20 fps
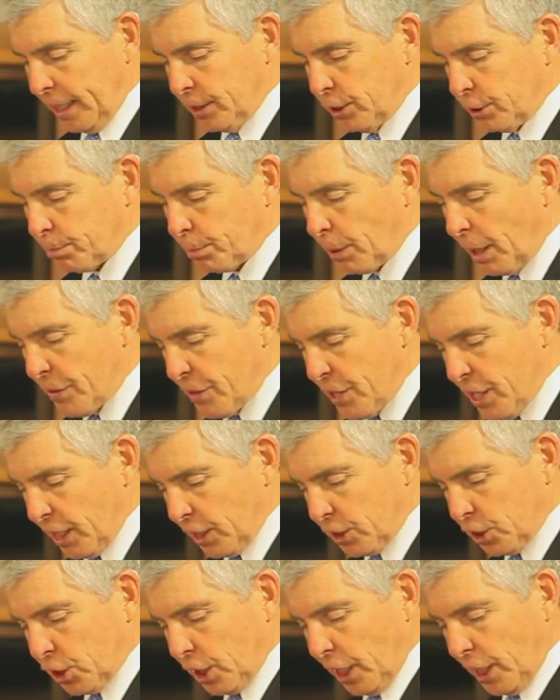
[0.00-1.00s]
and spread
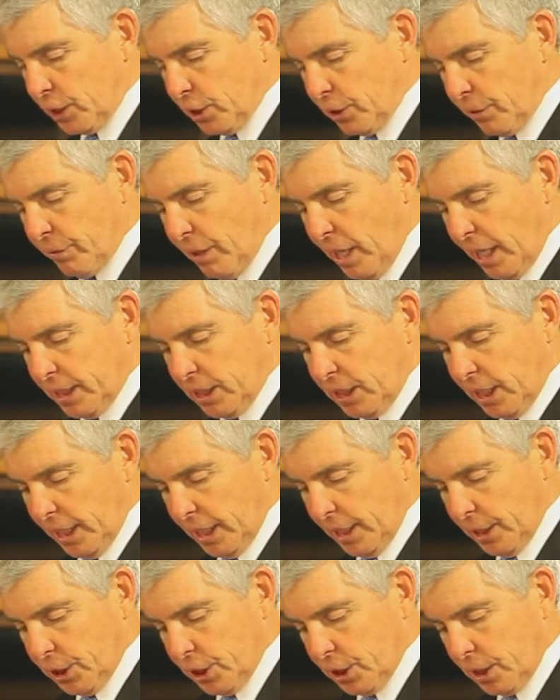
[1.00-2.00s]
the exchange of
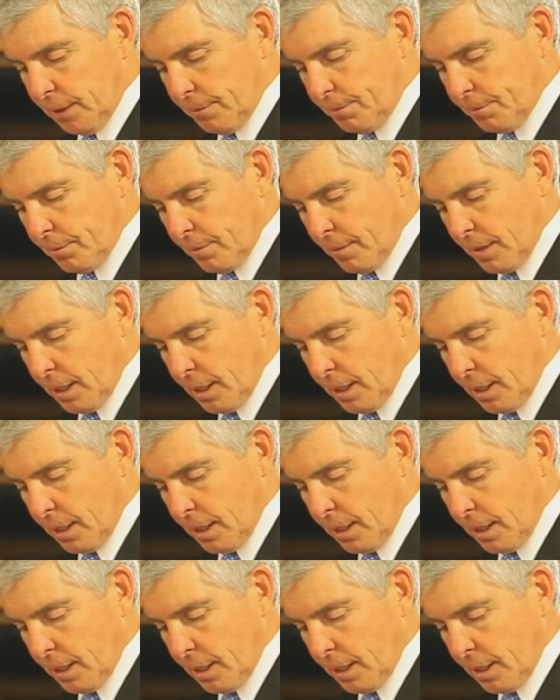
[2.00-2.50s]
ideas.